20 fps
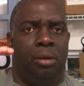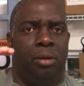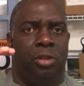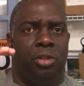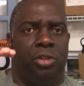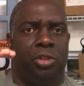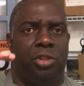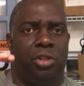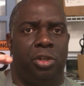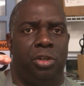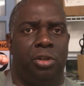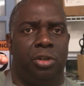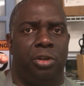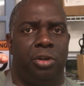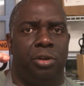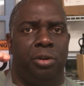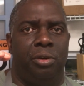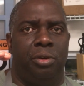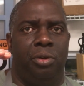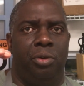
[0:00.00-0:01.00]

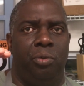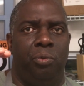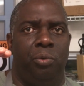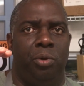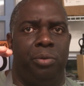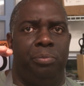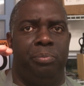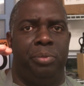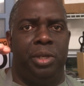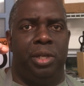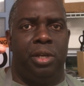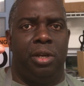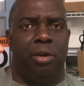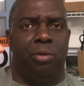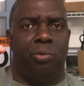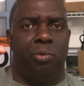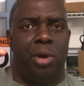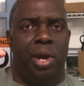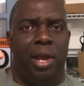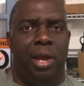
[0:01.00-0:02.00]
sugar would be
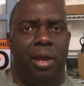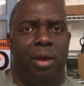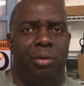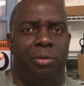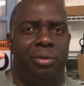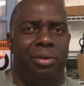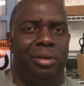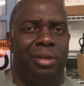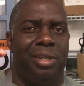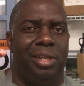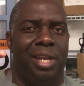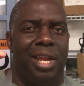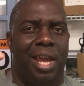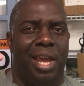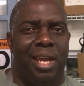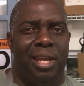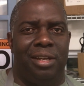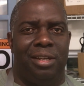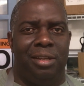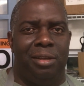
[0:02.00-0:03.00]
around
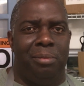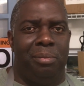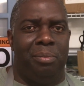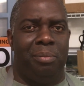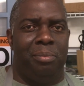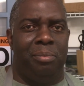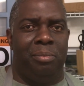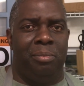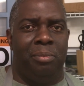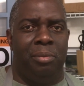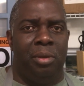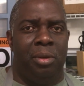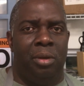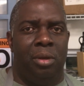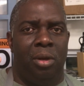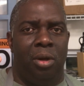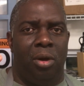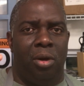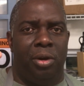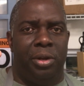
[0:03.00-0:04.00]
90
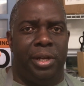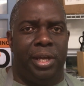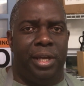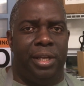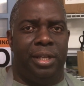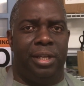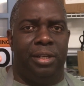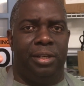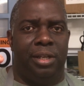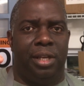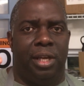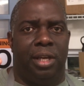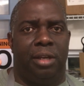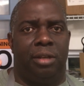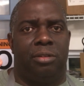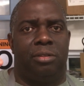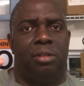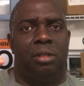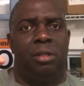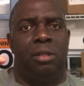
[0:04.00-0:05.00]
on that
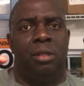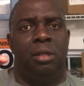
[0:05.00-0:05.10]
index.